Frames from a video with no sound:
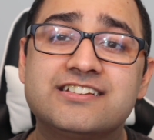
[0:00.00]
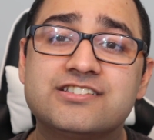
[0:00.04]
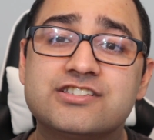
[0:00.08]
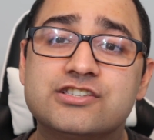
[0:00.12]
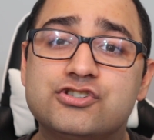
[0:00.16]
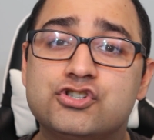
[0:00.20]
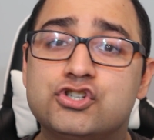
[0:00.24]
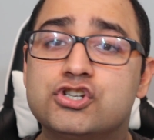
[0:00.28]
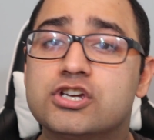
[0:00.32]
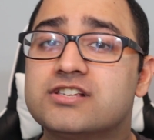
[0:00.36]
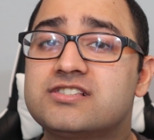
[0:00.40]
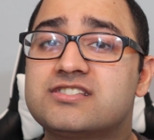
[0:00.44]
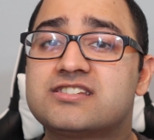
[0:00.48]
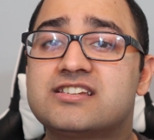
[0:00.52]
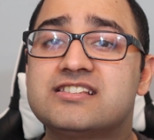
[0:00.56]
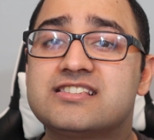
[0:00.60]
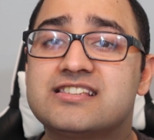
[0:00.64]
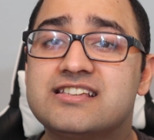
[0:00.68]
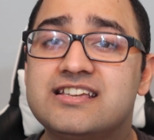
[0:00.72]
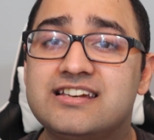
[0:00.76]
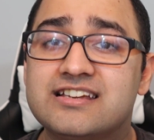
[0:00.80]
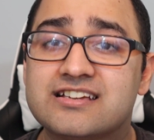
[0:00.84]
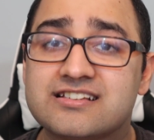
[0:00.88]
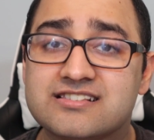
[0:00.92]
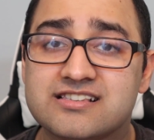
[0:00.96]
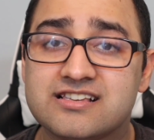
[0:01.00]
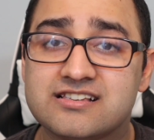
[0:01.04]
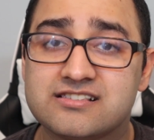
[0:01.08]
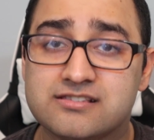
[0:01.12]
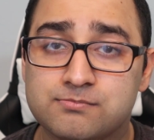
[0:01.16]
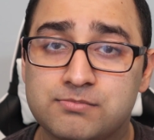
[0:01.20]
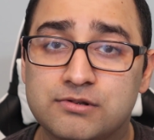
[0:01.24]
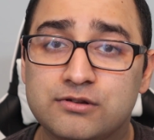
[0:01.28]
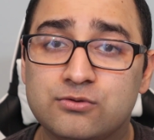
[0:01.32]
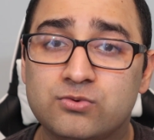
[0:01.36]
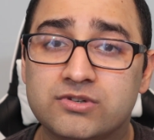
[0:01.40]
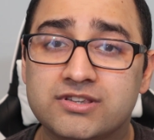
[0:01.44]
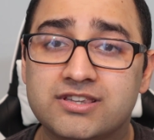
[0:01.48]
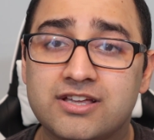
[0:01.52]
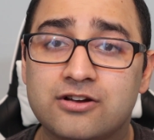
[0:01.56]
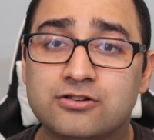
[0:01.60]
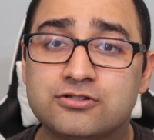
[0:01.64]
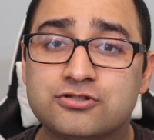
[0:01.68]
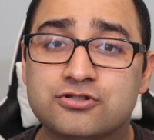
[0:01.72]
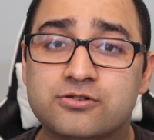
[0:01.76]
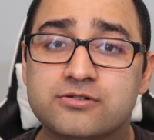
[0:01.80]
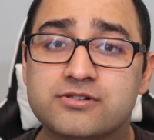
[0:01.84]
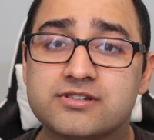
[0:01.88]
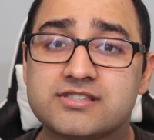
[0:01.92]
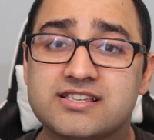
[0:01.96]
is just as inaccessible
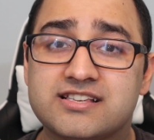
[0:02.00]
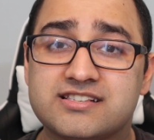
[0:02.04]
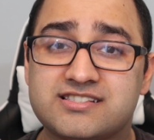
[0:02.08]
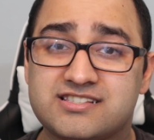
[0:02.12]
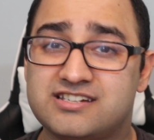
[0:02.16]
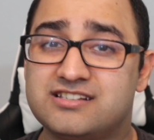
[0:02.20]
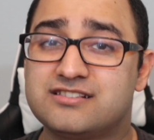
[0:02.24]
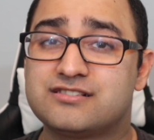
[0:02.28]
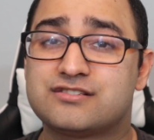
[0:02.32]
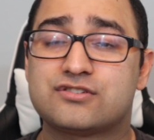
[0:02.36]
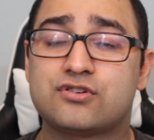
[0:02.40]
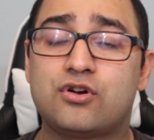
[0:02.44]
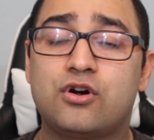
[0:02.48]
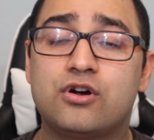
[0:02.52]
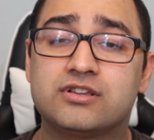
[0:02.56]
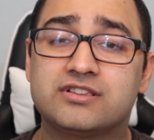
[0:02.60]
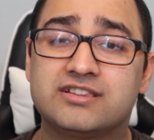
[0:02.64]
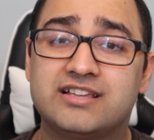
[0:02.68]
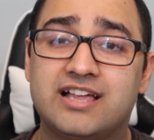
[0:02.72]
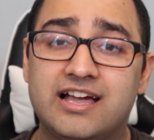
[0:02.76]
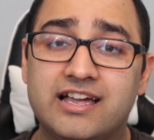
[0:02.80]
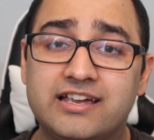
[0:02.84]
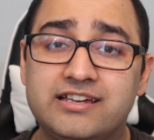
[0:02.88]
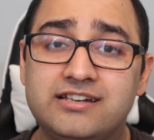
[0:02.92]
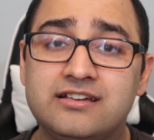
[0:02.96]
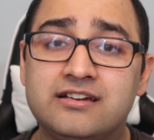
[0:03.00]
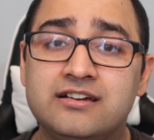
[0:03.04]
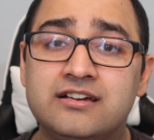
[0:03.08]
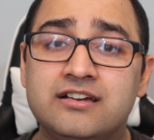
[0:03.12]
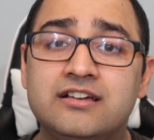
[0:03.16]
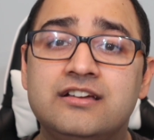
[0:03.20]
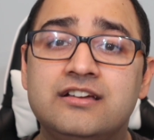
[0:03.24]
without your assistance online,